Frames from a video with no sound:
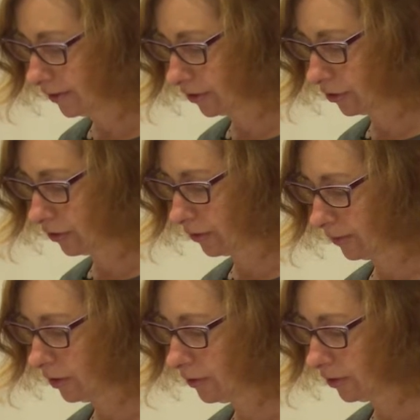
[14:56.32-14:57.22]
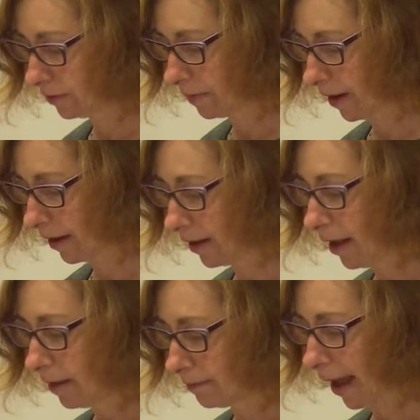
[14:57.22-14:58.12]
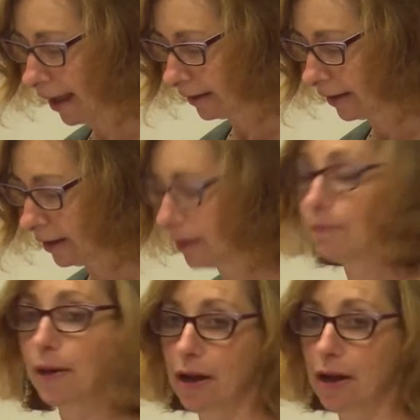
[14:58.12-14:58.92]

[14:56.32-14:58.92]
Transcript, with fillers: the term used by manly but